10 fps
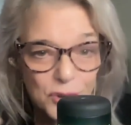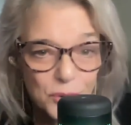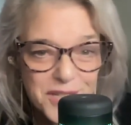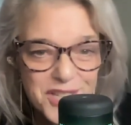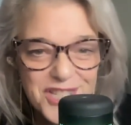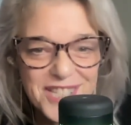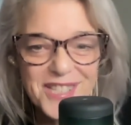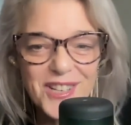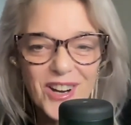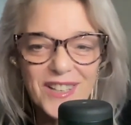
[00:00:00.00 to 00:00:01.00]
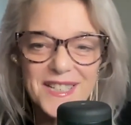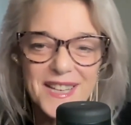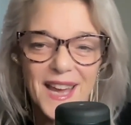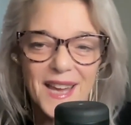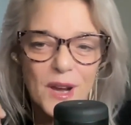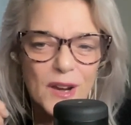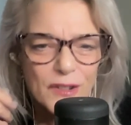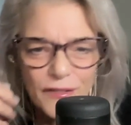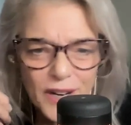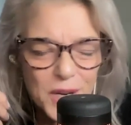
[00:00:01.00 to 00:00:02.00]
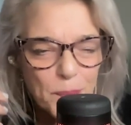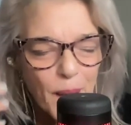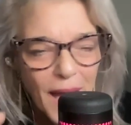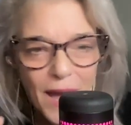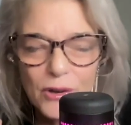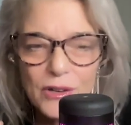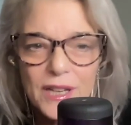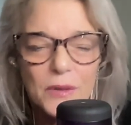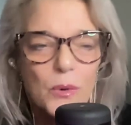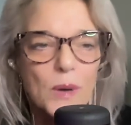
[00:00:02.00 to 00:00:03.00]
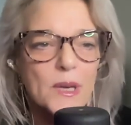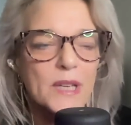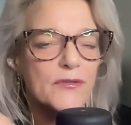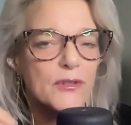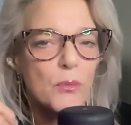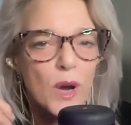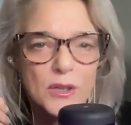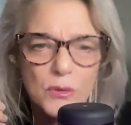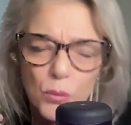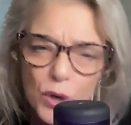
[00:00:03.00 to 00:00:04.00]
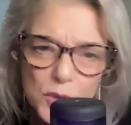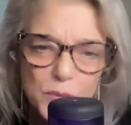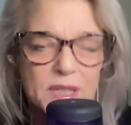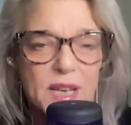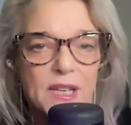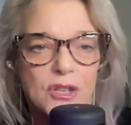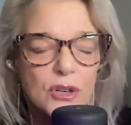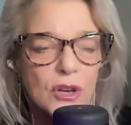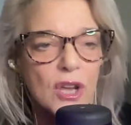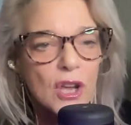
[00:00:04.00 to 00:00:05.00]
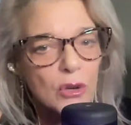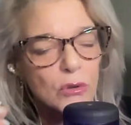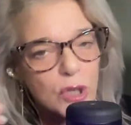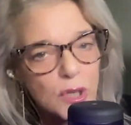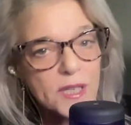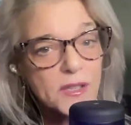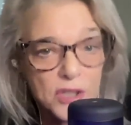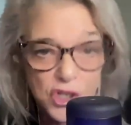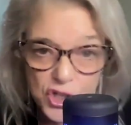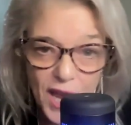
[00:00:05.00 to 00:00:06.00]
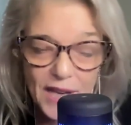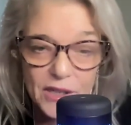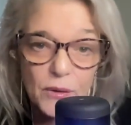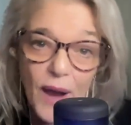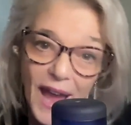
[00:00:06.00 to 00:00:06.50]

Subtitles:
The witch is just an archetype for a very powering woman, for one who works with nature, who looks at the shadow